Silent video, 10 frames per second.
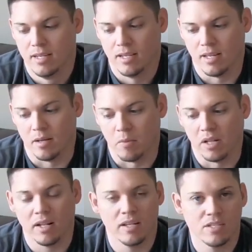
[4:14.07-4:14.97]
A
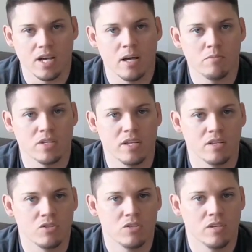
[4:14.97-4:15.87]
lot of the times
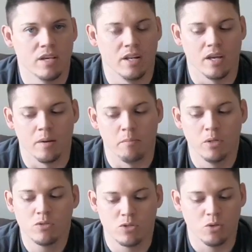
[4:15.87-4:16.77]
in
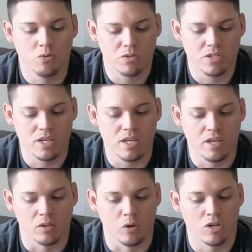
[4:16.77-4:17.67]
boots you will
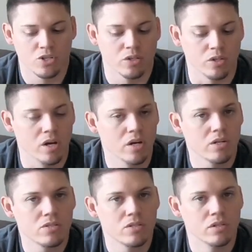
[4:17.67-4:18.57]
see larger
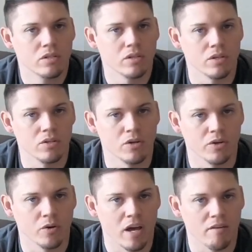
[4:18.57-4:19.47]
lugs. You know,
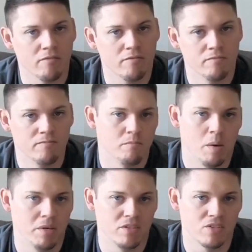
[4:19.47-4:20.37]
you'll have
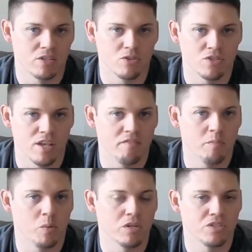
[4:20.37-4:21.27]
maybe 6 or
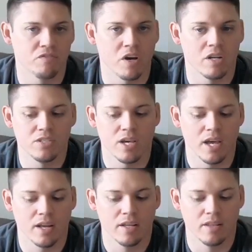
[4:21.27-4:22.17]
7 points of
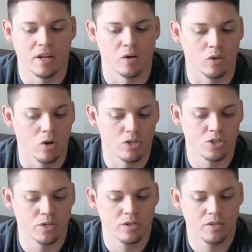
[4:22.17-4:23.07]
contact that are
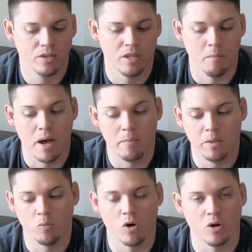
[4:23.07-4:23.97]
larger. They might
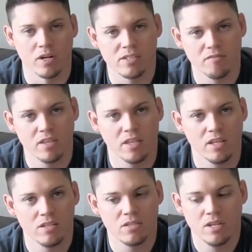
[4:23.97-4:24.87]
be more aggressive than
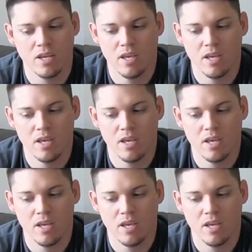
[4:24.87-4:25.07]
this.